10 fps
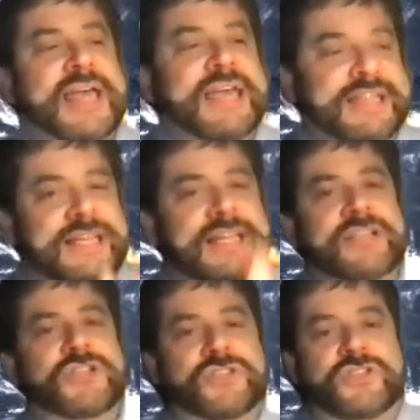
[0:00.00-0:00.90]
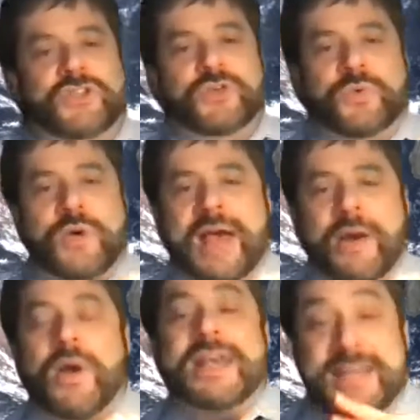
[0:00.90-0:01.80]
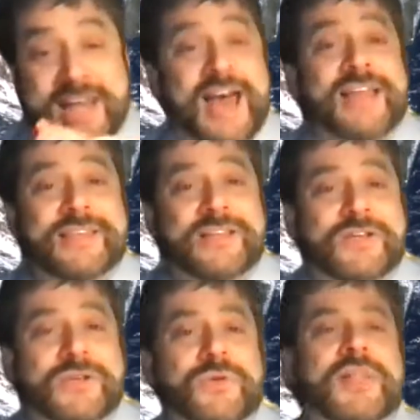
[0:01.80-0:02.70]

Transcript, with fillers: it teaches you what not to do,